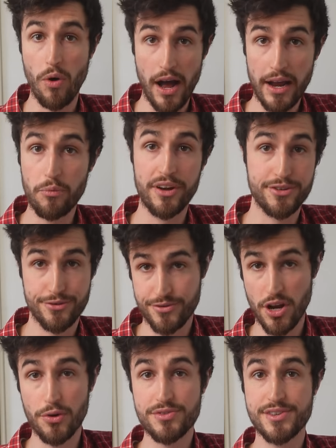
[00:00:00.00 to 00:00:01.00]
why when your
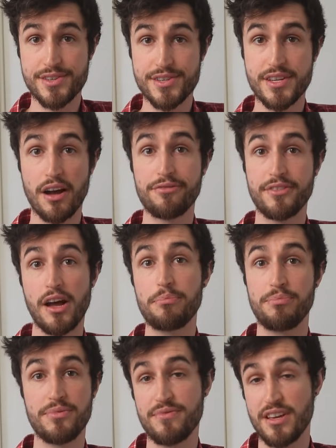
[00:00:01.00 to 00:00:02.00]
nose is stuffed
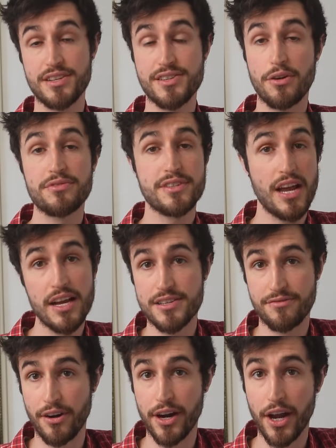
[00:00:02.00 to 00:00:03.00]
up, things don't
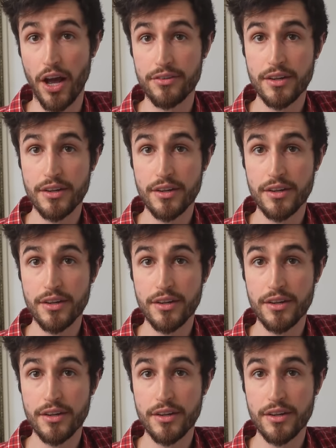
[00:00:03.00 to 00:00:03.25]
taste very good.